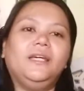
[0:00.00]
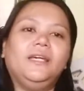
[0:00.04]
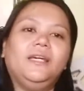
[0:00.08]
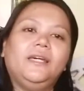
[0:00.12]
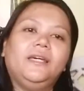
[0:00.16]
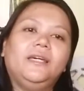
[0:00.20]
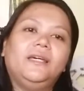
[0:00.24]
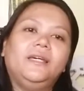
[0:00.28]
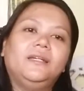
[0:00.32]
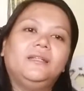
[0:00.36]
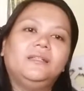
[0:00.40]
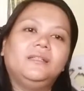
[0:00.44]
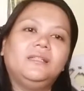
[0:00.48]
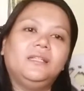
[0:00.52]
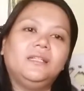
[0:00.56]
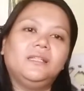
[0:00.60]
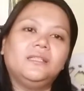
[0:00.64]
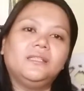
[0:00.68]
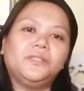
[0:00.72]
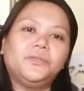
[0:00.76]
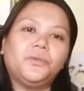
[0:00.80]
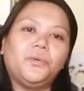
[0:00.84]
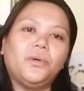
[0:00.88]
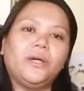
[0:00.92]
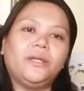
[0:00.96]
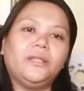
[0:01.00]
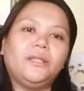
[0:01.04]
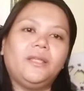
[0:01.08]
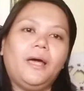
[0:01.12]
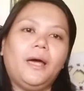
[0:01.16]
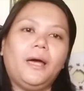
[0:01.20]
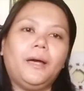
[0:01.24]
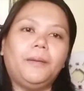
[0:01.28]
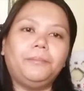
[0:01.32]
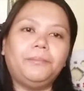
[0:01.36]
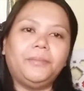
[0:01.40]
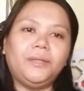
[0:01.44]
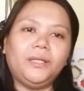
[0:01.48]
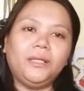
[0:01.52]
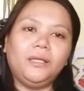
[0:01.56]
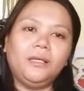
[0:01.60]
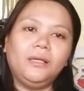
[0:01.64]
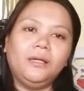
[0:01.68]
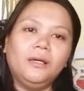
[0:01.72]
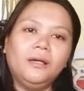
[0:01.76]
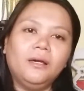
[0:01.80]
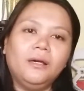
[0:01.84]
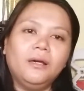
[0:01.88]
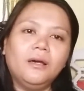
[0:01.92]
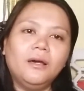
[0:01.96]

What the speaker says: and he's quite happy